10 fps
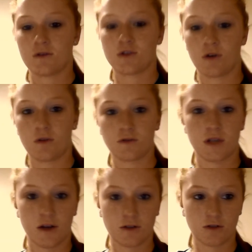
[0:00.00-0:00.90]
shows
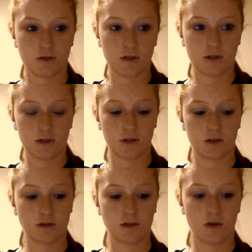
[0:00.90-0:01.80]
in how your students
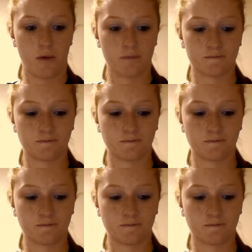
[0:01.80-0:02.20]
learn. So